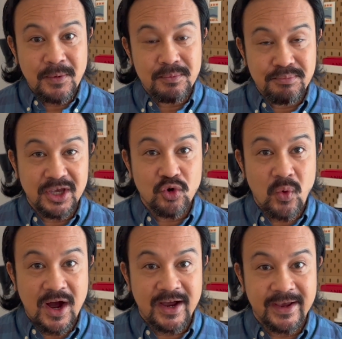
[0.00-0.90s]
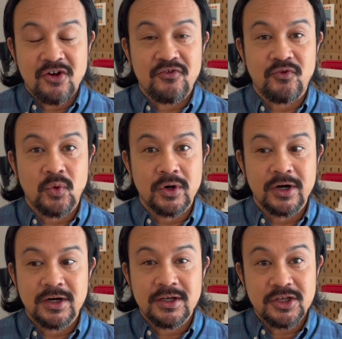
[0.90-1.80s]
big why for
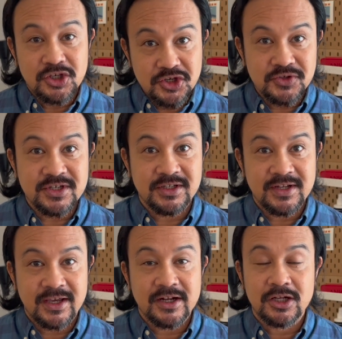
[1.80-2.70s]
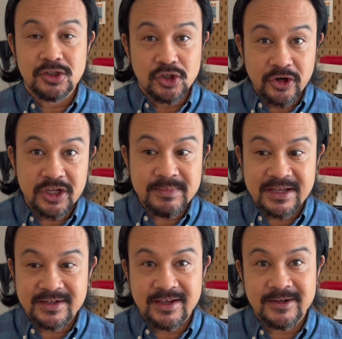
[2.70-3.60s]
using data, learning about
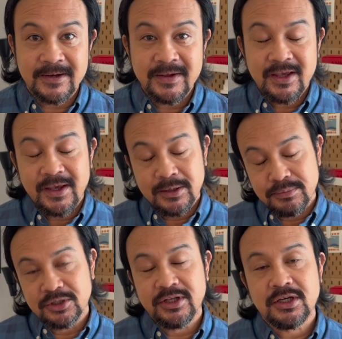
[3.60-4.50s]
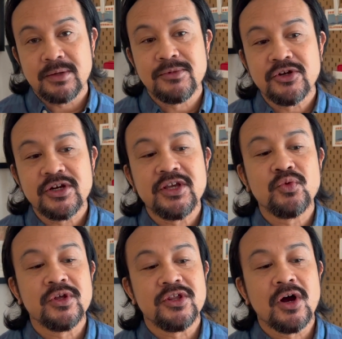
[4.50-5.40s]
data, and building community with
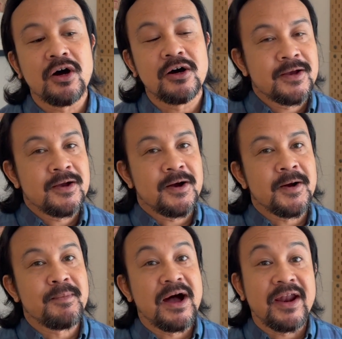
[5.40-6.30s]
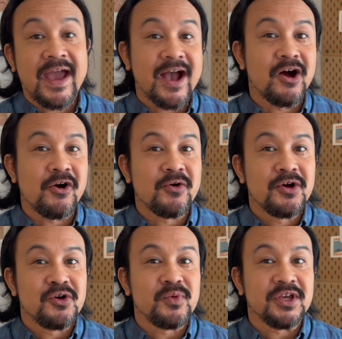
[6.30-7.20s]
y'all about how
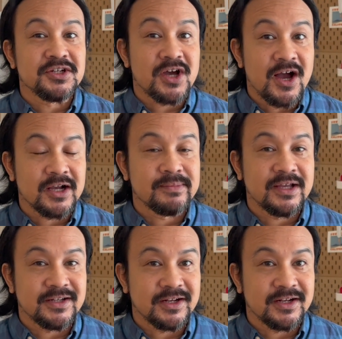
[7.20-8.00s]
we can talk about data in